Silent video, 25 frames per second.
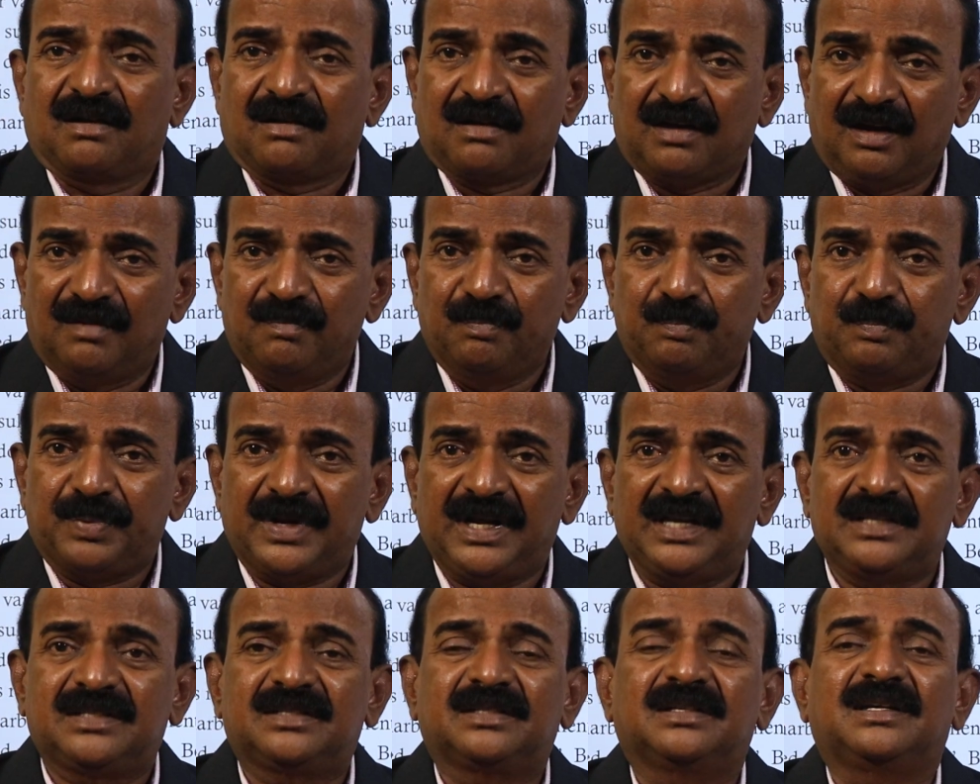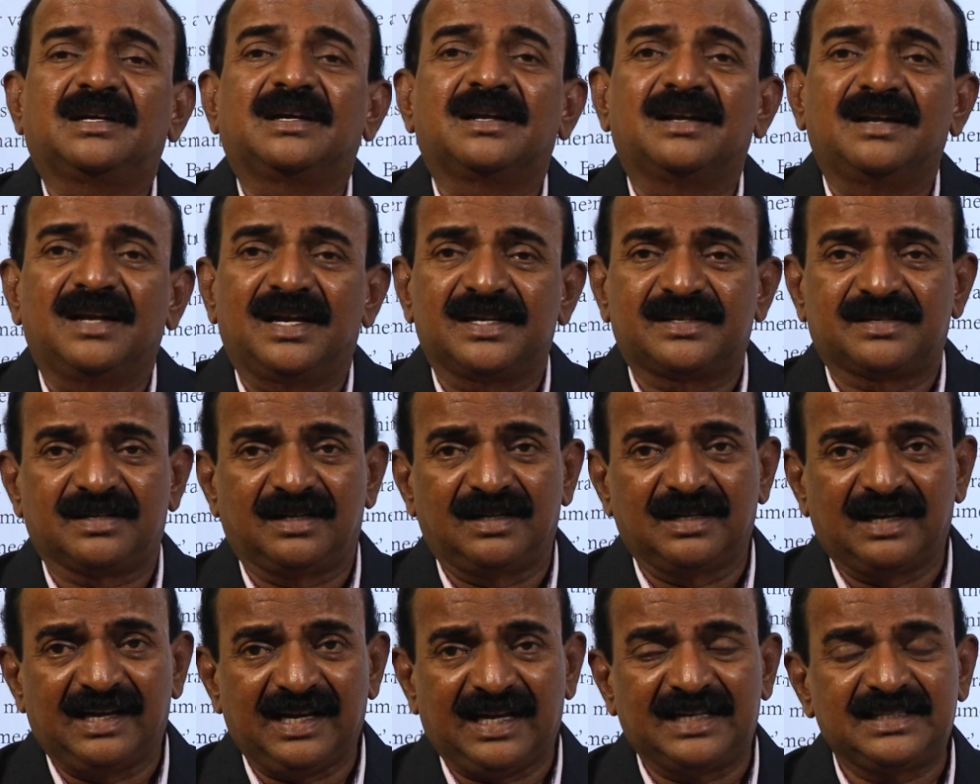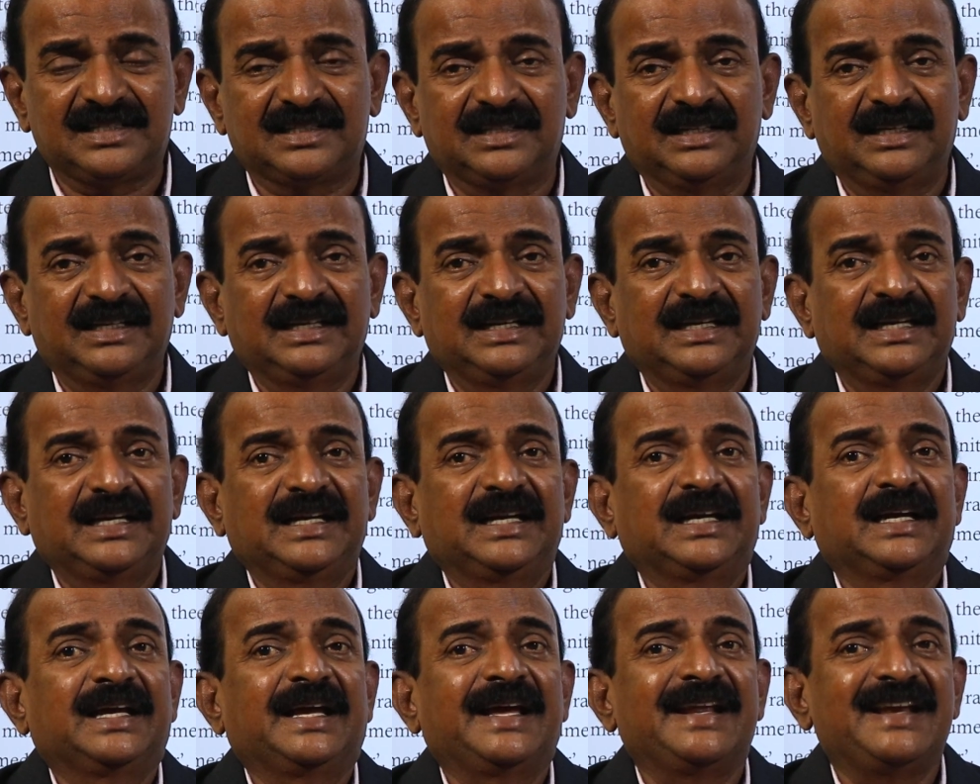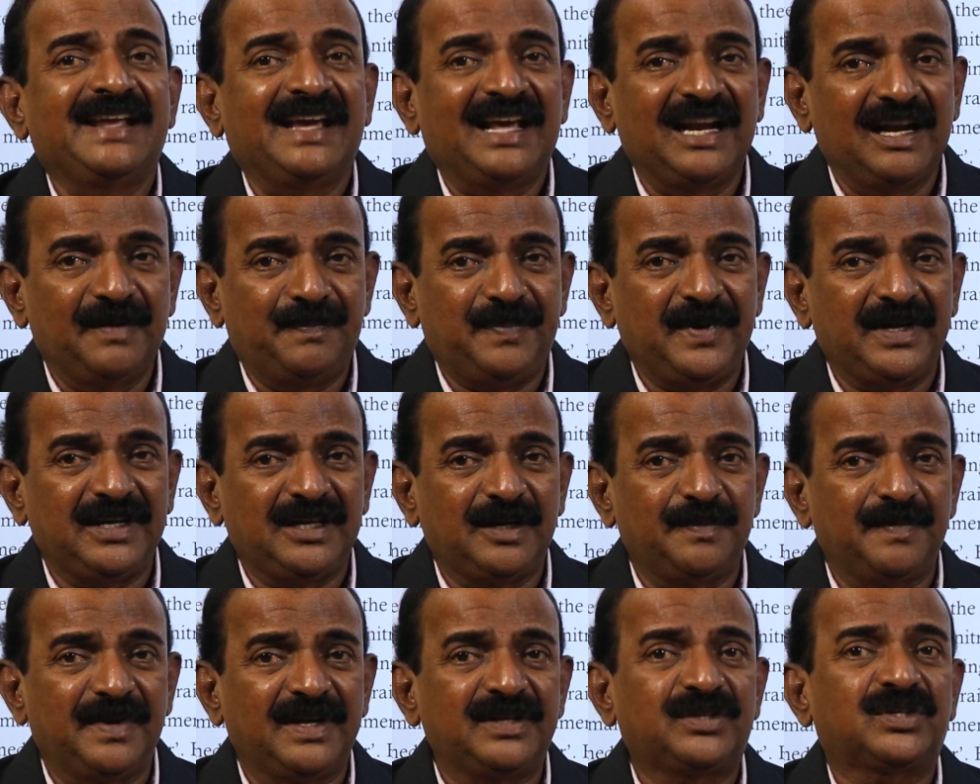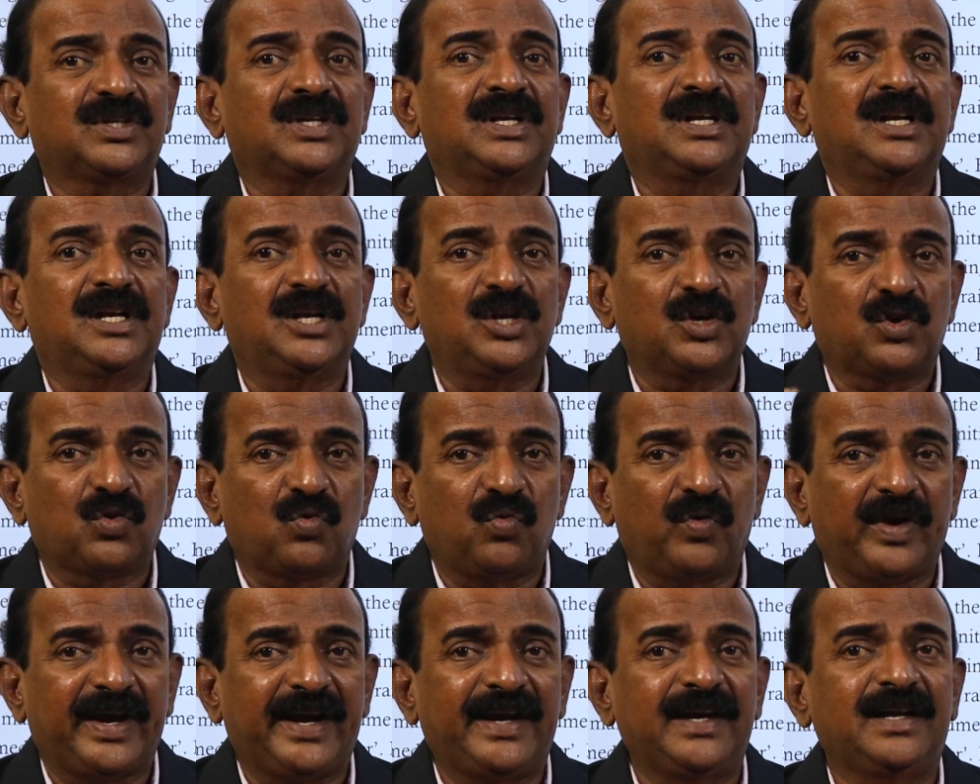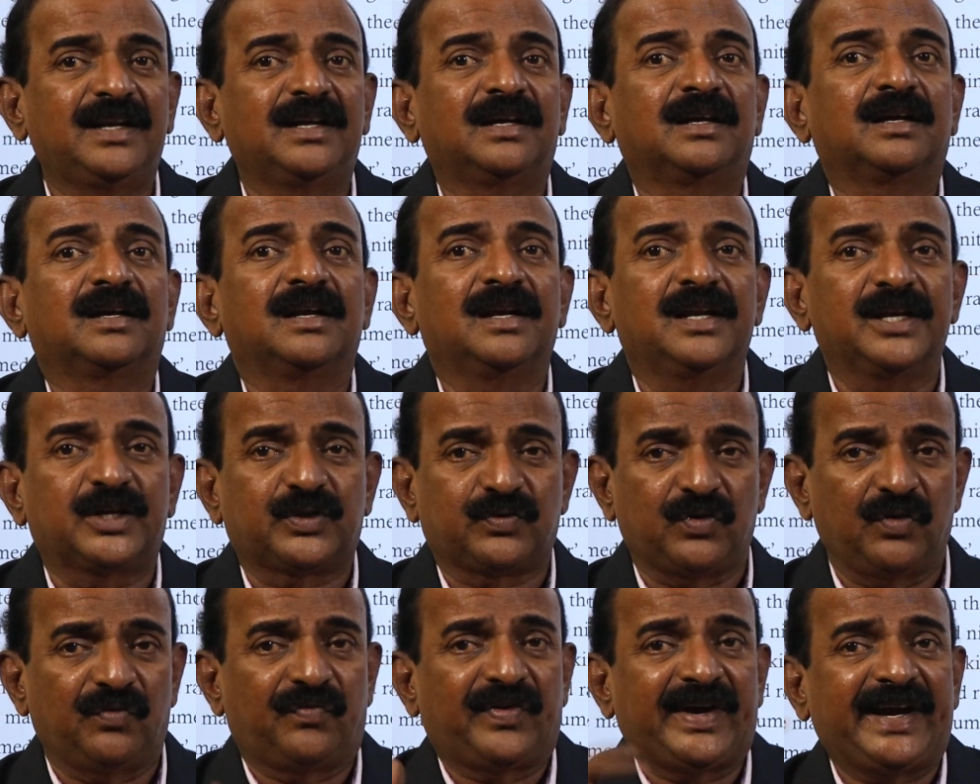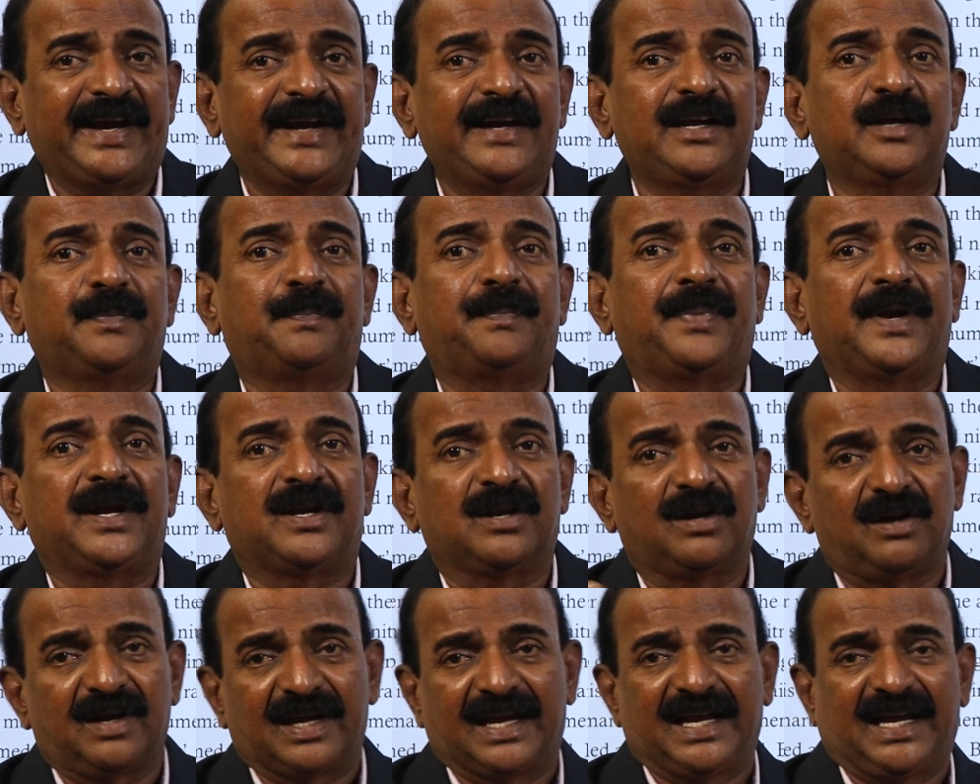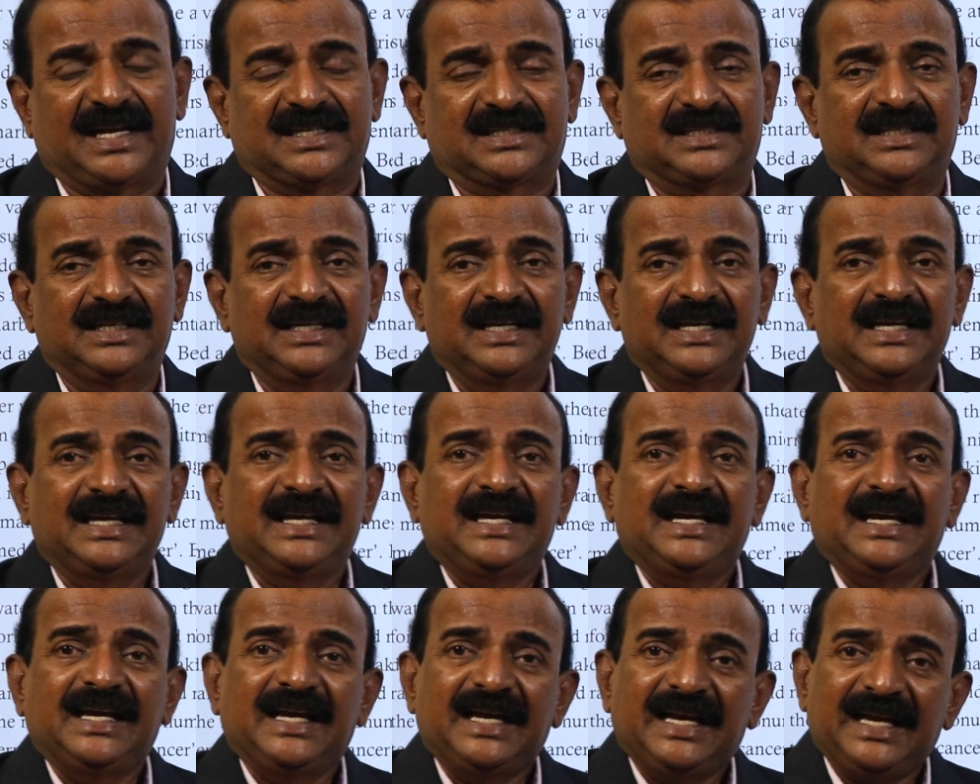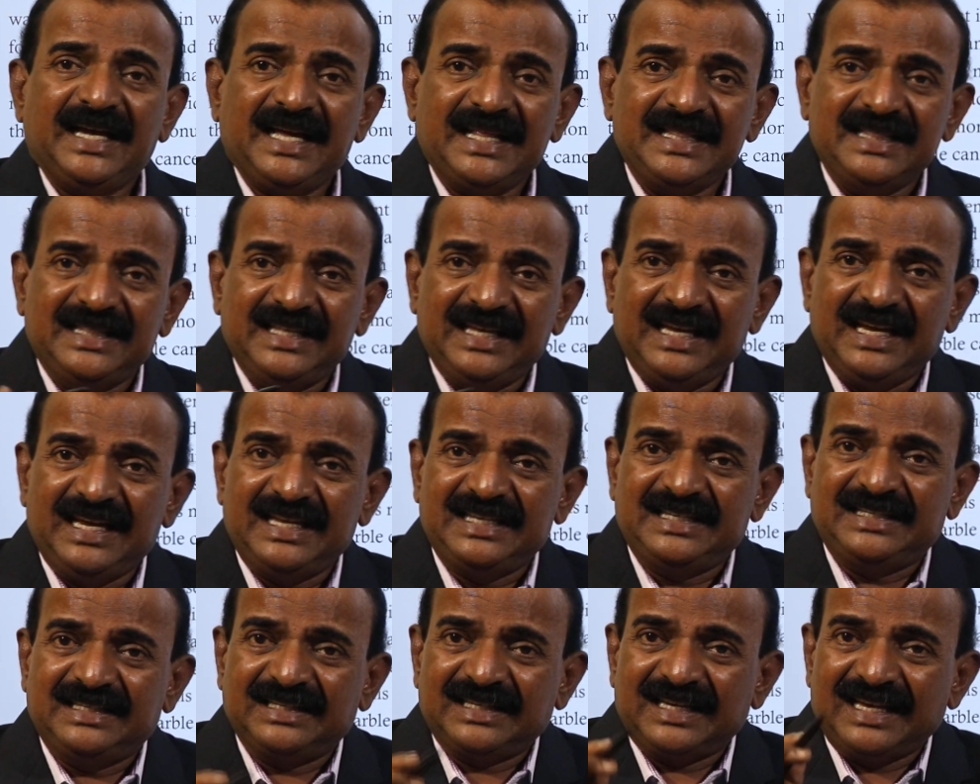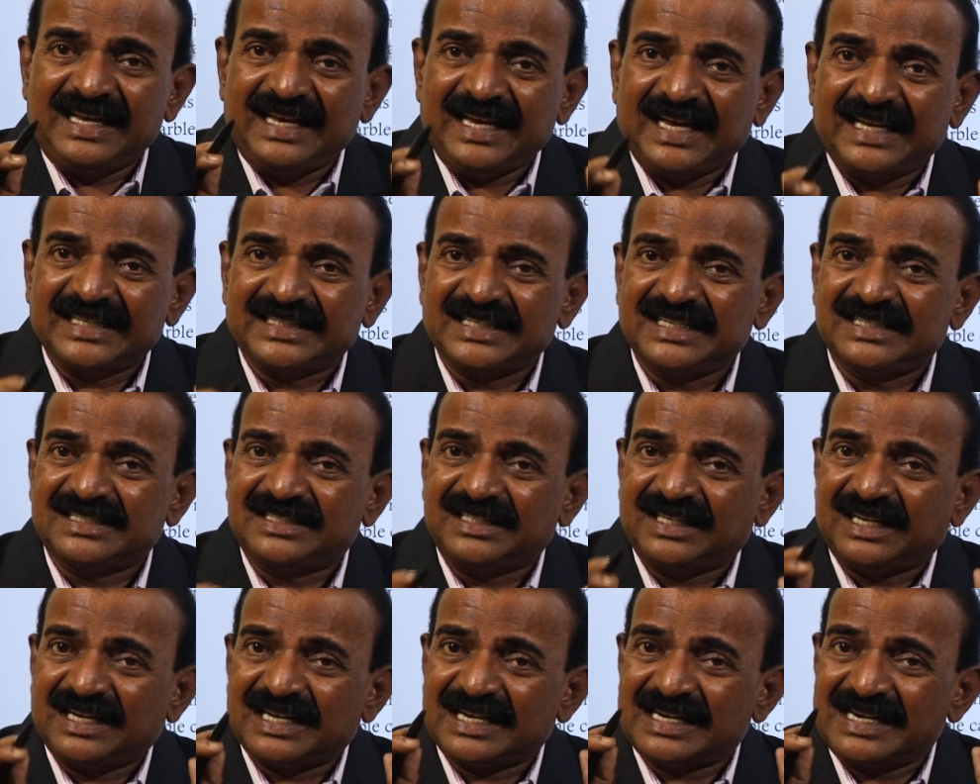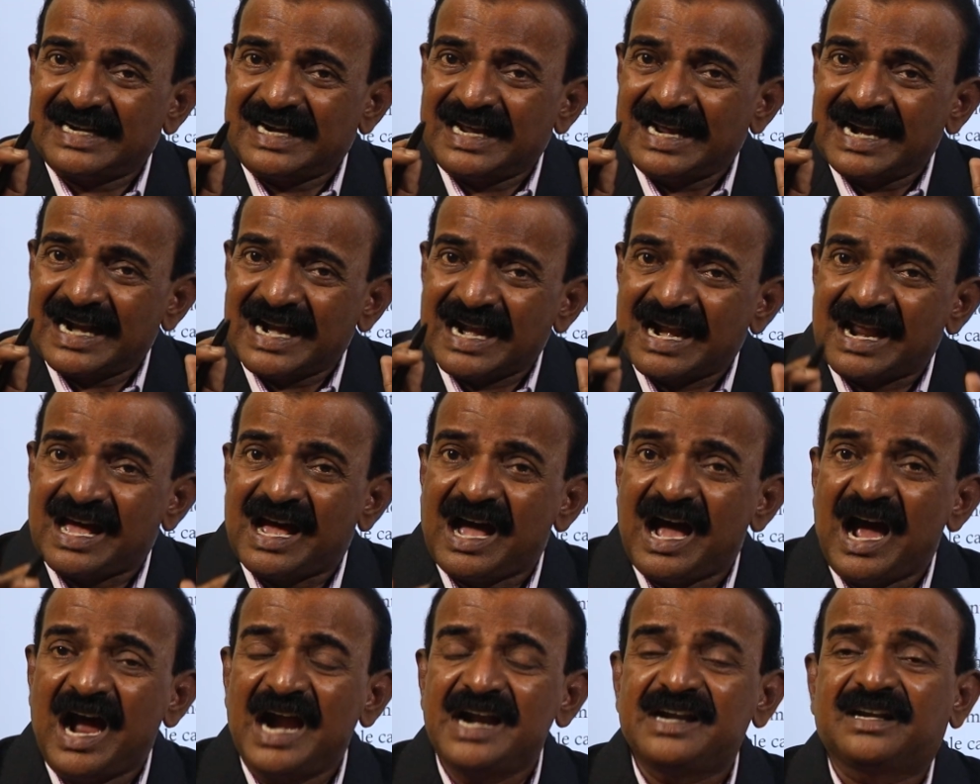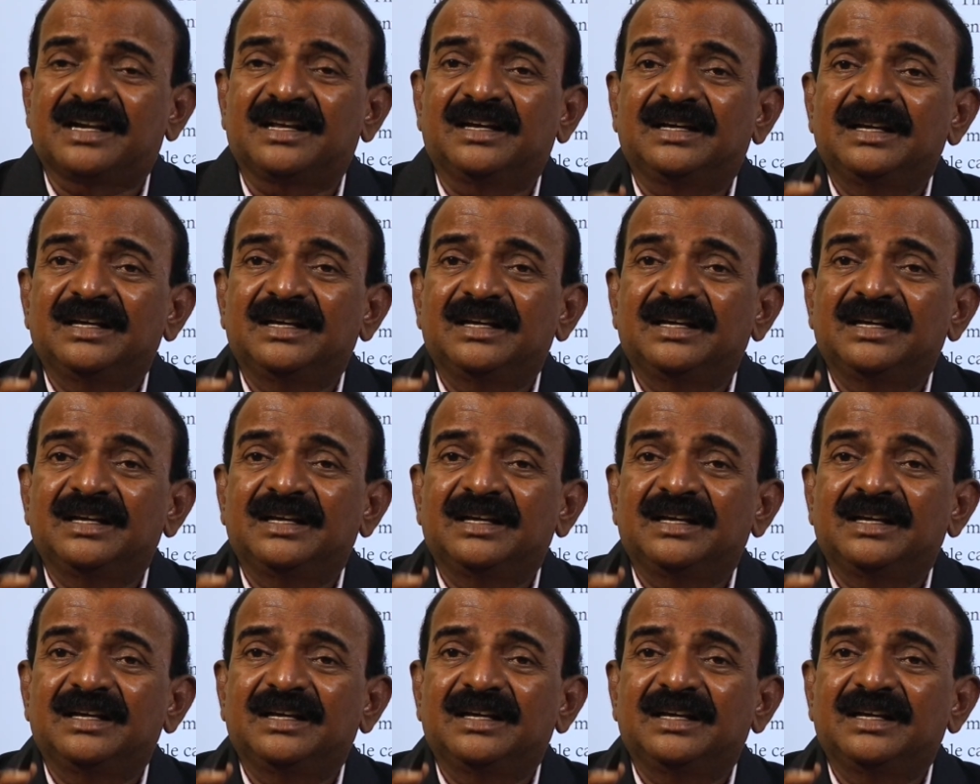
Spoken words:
compressed natural gas, and LPG means liquefied petroleum gas. And these gases are not